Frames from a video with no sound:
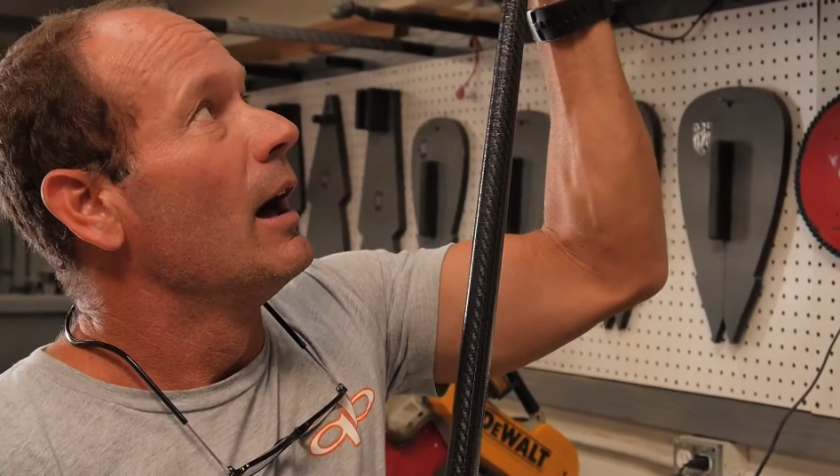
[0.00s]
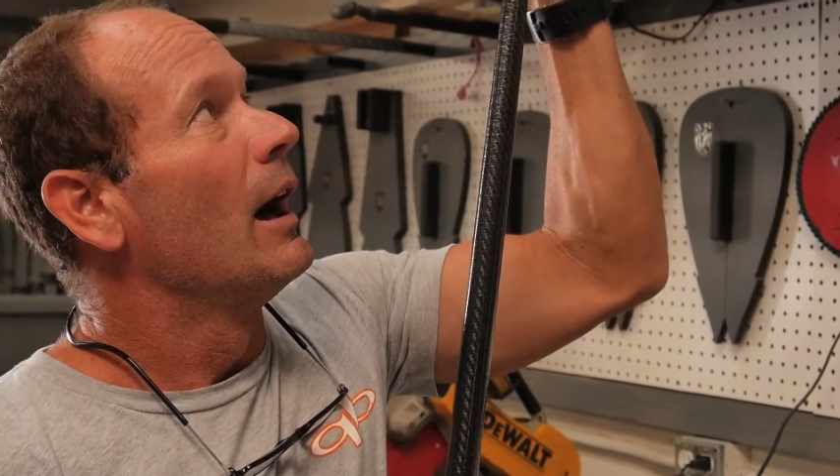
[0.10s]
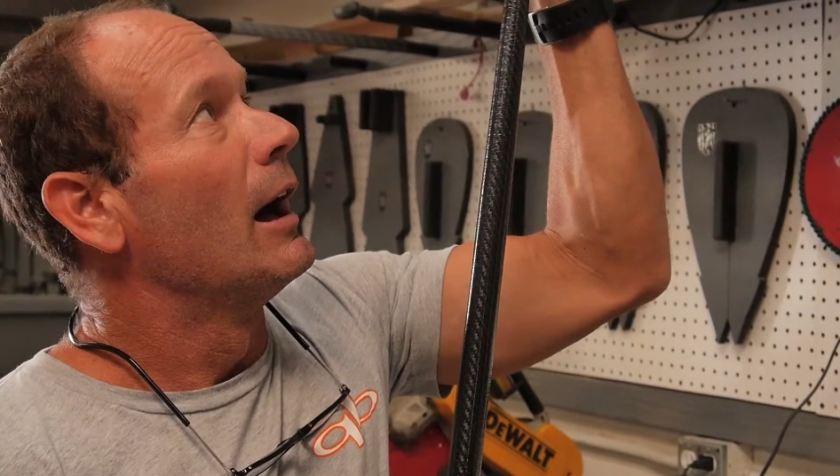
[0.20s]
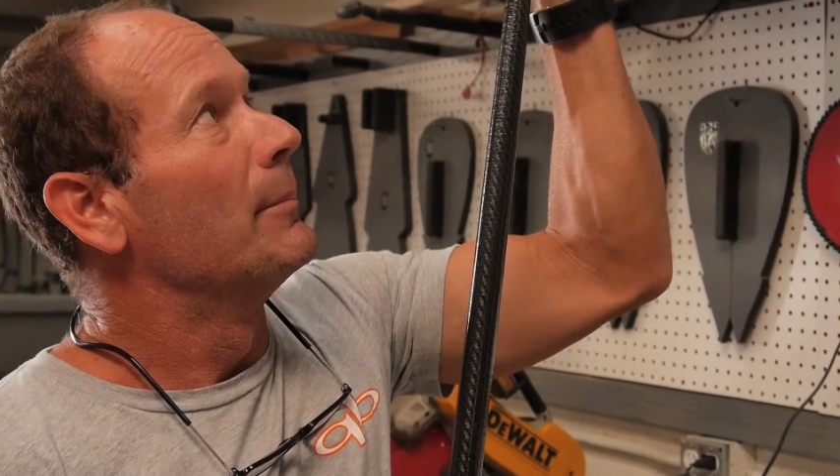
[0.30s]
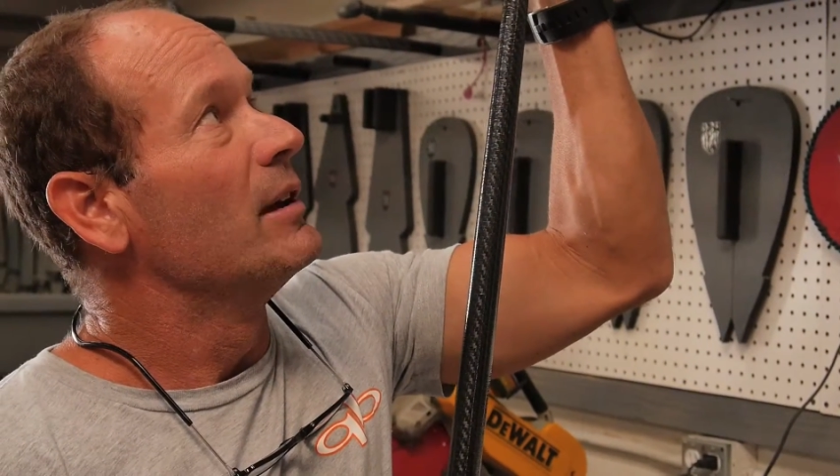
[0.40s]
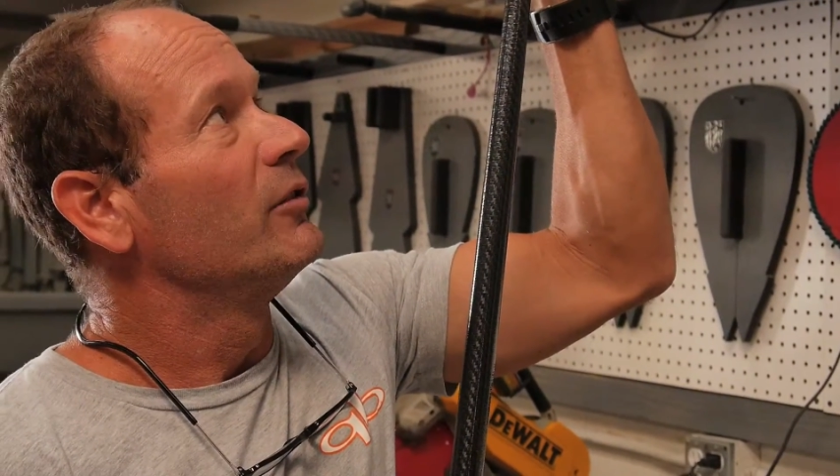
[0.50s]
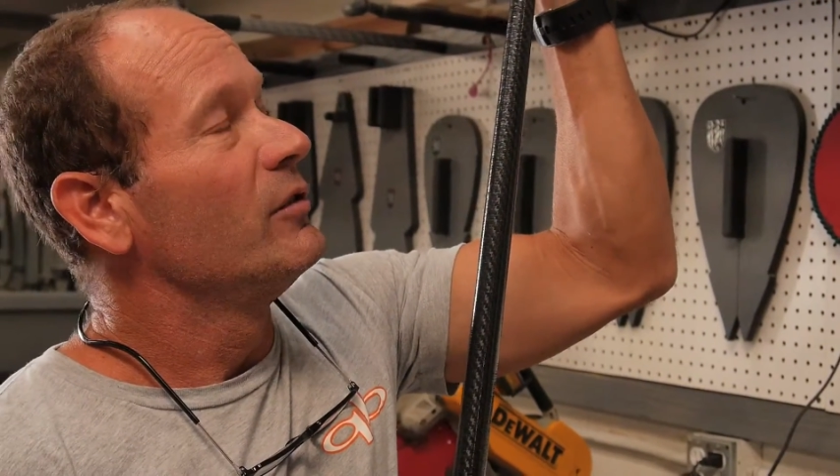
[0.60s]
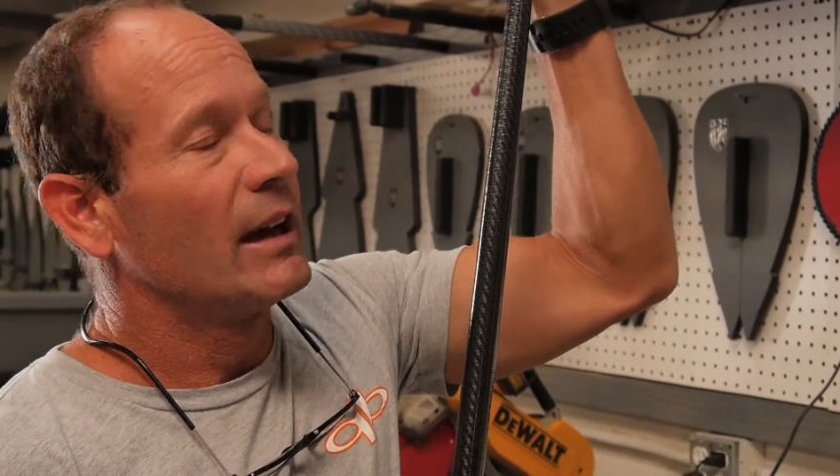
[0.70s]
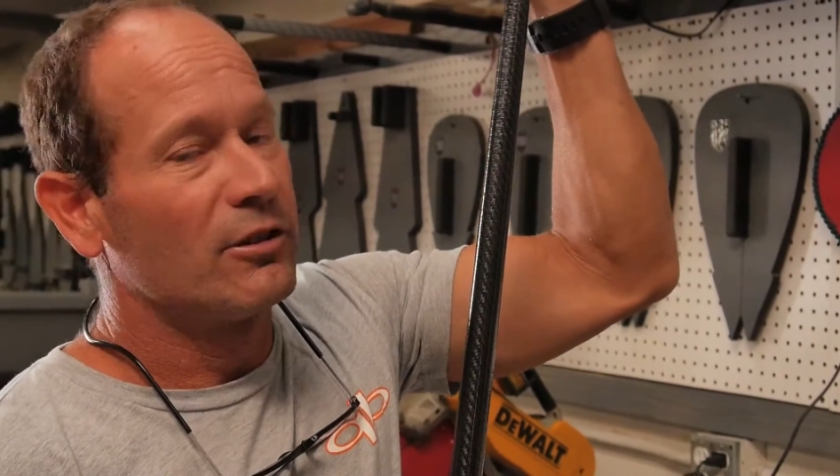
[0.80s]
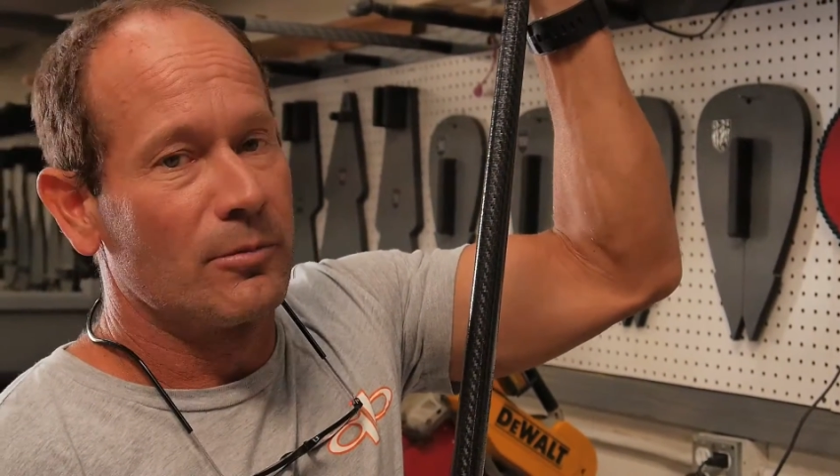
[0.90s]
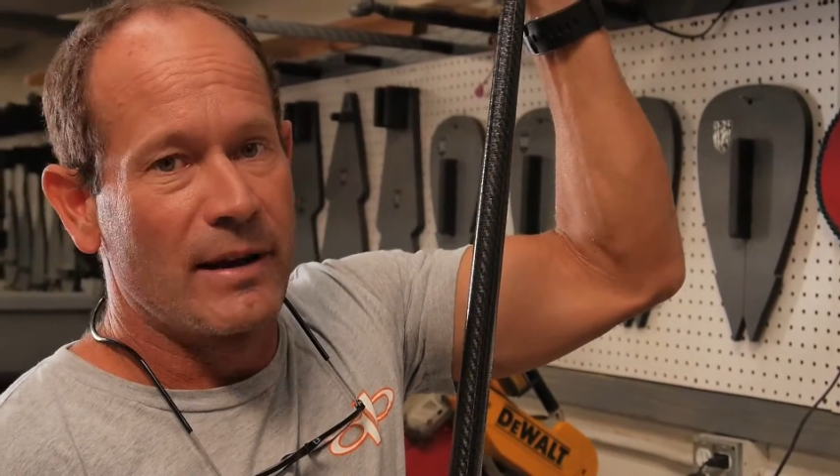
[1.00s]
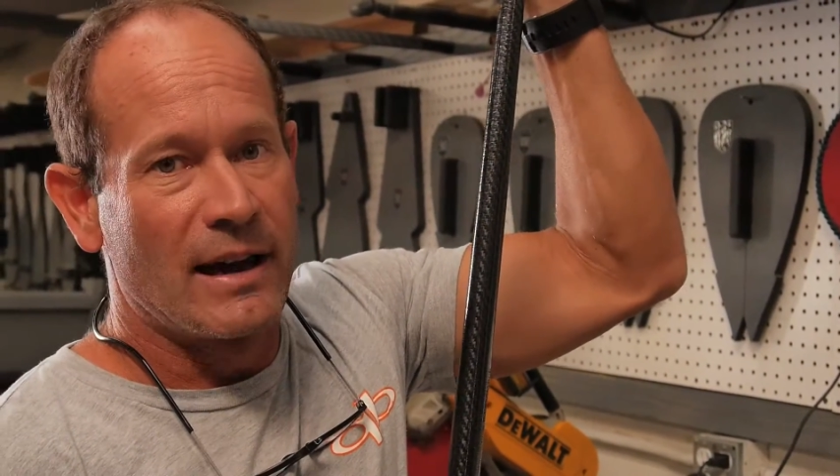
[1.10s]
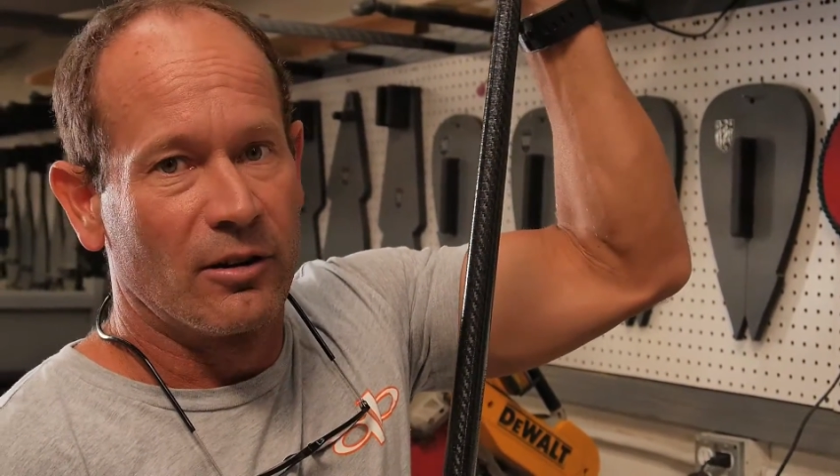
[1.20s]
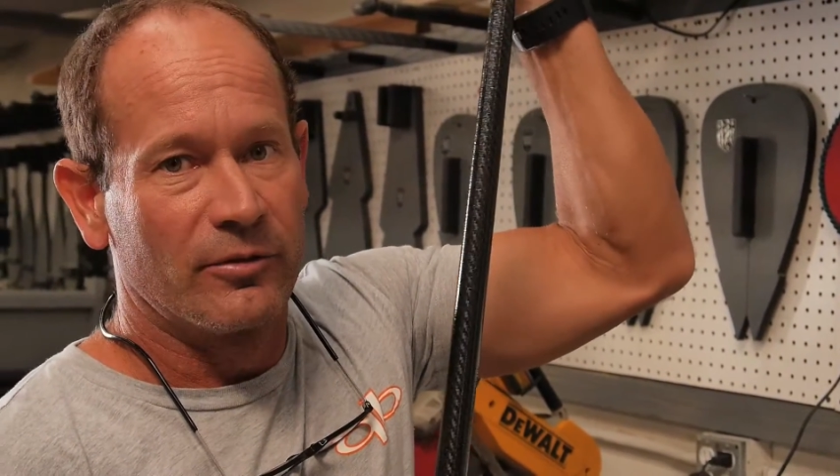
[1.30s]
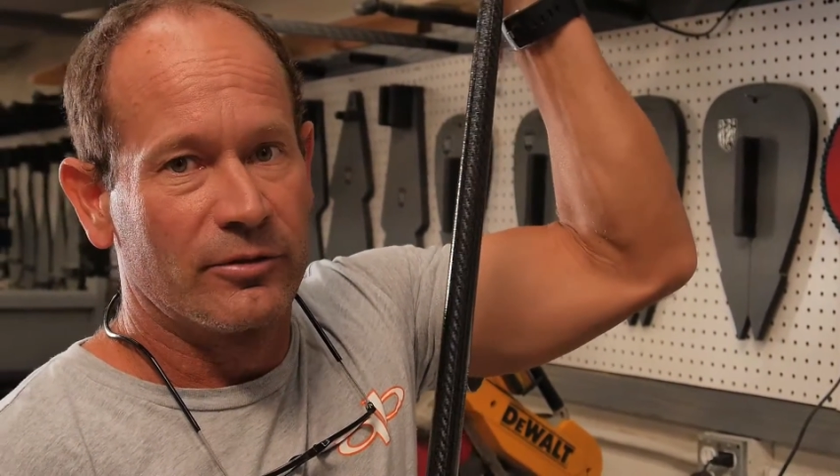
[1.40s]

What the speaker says: If you've had your paddle